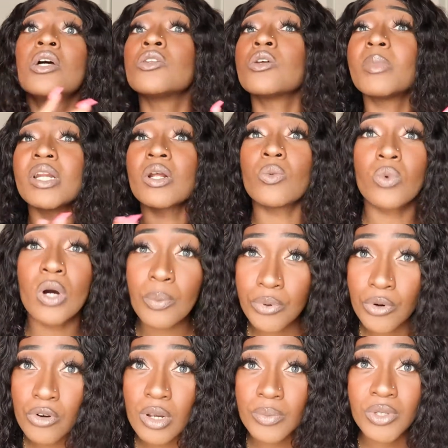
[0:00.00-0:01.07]
No matter what
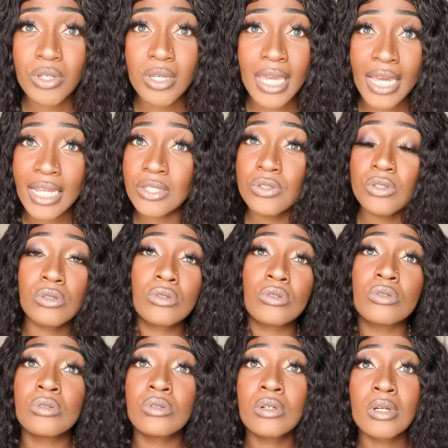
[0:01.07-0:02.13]
program you get
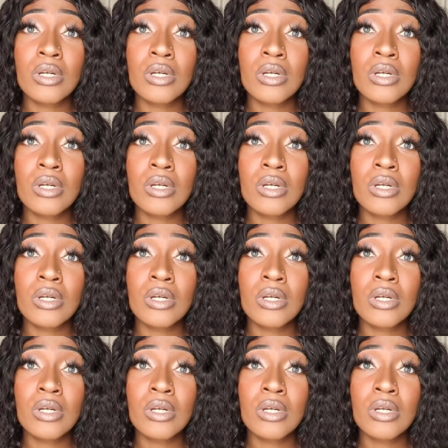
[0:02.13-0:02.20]
into,